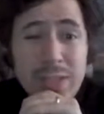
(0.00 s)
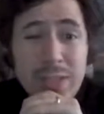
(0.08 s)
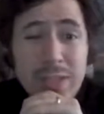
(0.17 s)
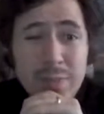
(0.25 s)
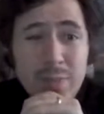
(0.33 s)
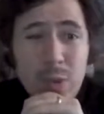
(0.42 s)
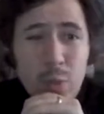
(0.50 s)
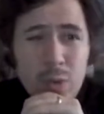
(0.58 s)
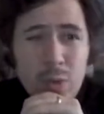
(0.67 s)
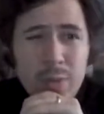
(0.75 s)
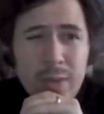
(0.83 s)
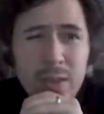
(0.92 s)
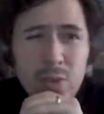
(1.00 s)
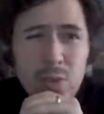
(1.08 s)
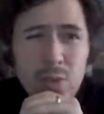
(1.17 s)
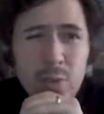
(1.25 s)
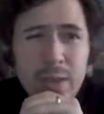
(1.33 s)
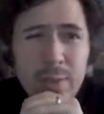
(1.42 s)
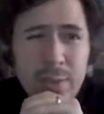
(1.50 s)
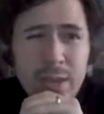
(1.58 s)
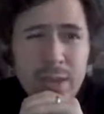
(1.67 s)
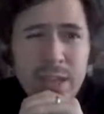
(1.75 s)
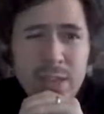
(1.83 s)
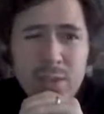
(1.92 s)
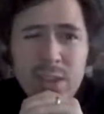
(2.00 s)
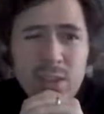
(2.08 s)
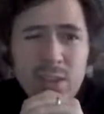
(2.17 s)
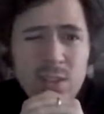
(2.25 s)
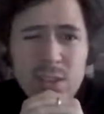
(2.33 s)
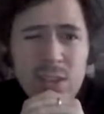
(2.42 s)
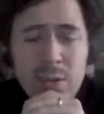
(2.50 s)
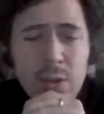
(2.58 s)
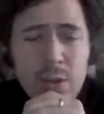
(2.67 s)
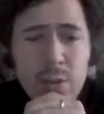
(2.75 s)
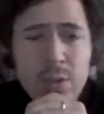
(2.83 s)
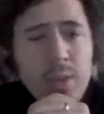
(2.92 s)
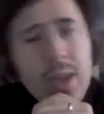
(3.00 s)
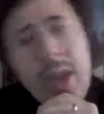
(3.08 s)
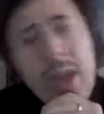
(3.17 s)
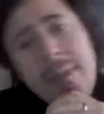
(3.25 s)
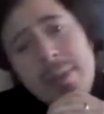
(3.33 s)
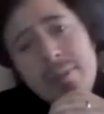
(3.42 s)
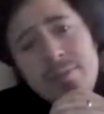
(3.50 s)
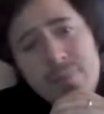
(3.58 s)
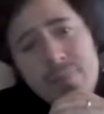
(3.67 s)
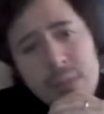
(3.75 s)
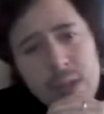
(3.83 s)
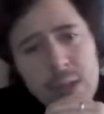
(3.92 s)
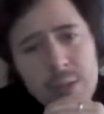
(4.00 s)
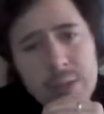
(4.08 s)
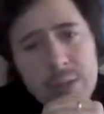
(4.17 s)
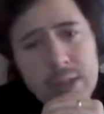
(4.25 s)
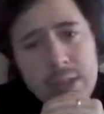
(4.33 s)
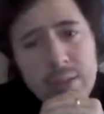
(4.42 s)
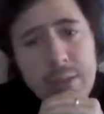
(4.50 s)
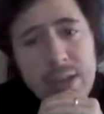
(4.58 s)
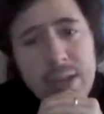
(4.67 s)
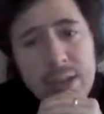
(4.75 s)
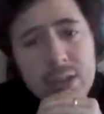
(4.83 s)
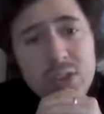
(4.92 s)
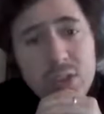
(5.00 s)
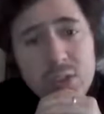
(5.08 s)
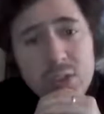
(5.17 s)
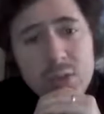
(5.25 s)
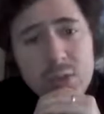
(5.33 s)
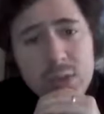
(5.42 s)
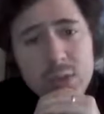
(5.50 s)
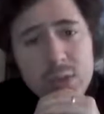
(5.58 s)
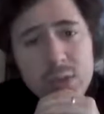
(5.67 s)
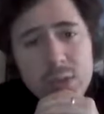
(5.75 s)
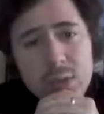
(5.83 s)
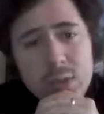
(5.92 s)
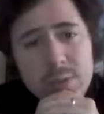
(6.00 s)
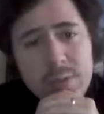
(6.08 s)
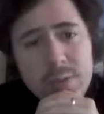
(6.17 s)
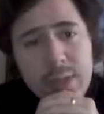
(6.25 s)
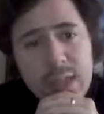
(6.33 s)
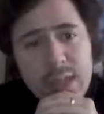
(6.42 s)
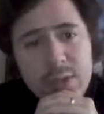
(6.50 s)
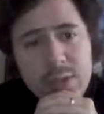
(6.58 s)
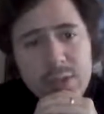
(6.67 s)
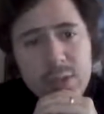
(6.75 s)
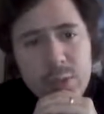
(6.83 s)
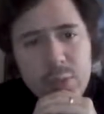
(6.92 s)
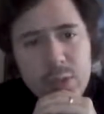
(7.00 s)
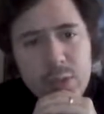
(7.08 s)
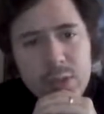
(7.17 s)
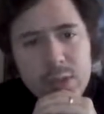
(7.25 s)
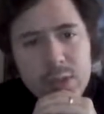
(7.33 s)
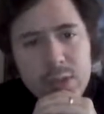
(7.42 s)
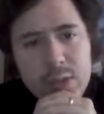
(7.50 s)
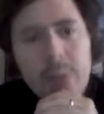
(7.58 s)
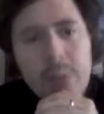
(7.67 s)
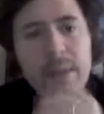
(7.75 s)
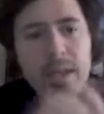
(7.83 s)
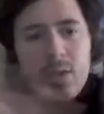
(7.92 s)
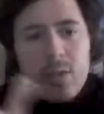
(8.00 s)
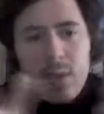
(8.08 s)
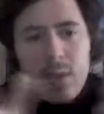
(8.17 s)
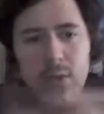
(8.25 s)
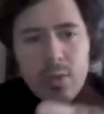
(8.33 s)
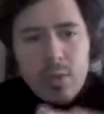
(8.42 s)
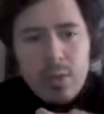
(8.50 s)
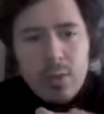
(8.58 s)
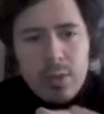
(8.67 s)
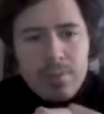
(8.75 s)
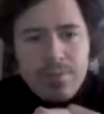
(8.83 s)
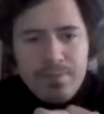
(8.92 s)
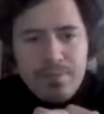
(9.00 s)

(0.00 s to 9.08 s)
I don't want to make too many plans because you never know what's going to happen. But that's my initial plans for what's coming in 2021.